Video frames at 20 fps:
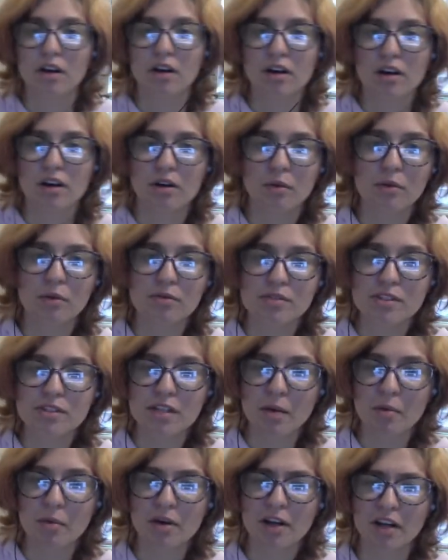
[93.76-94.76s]
Won't
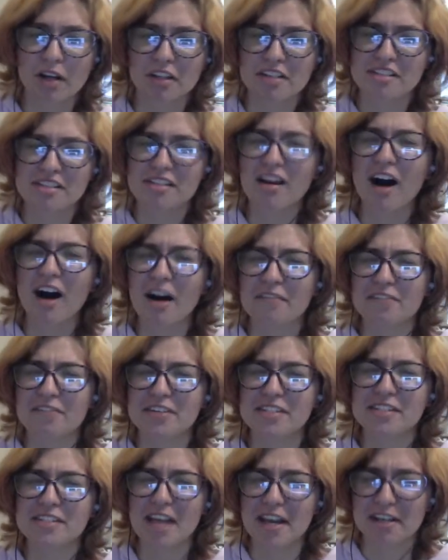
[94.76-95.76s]
someone on this
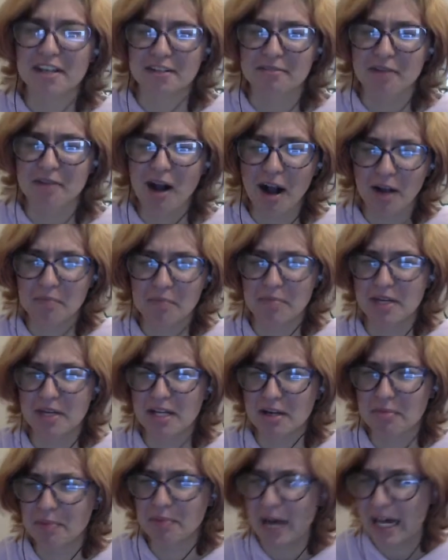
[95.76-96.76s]
godforsaken rock be
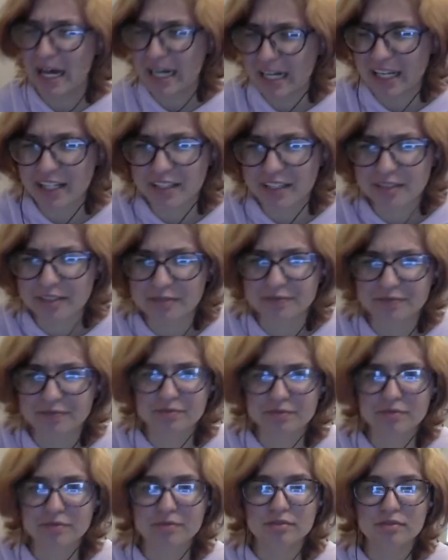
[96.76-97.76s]
your buddy?
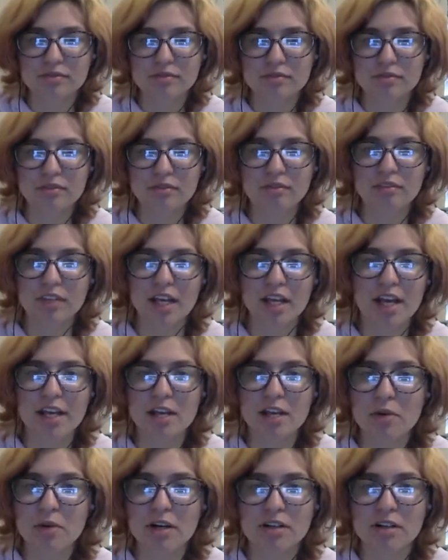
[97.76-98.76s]
Any
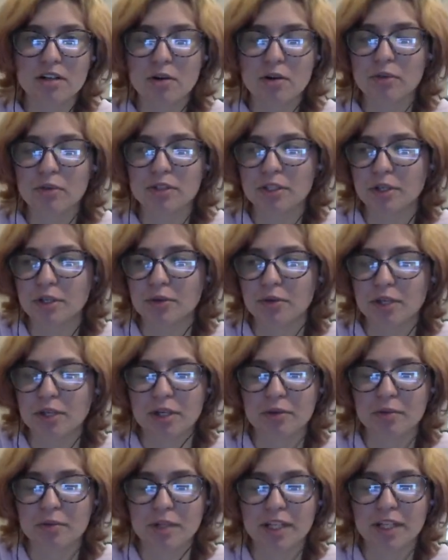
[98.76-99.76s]
weirdo will do.
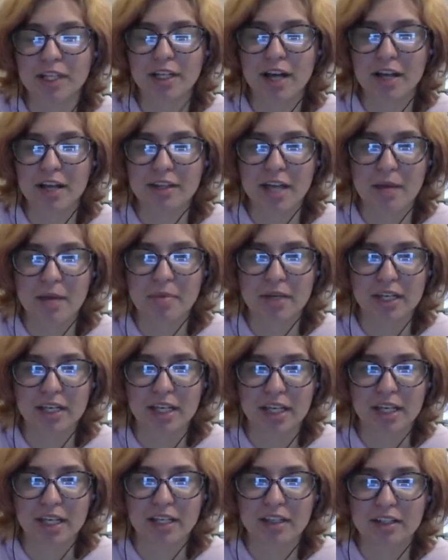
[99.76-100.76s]
You're really not that
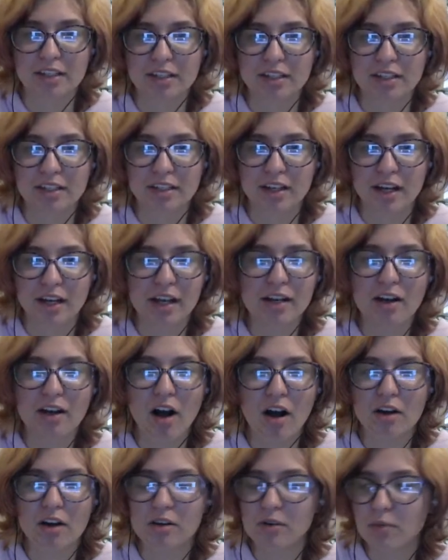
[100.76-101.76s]
picky. Hang
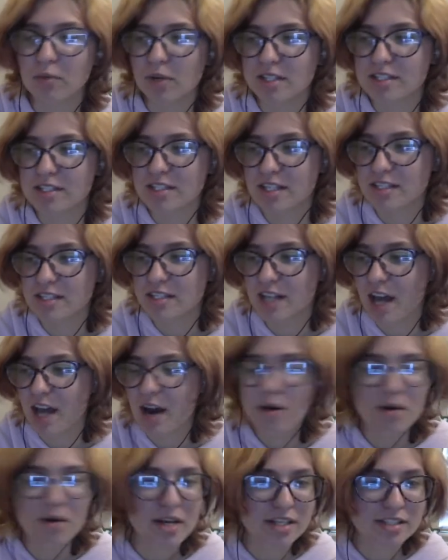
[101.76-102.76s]
on, what's this
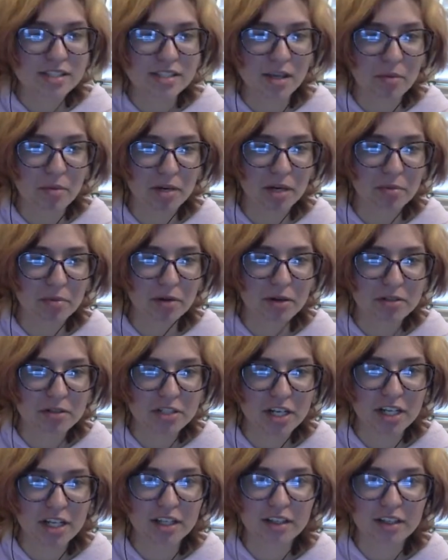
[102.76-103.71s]
now? Is someone approaching?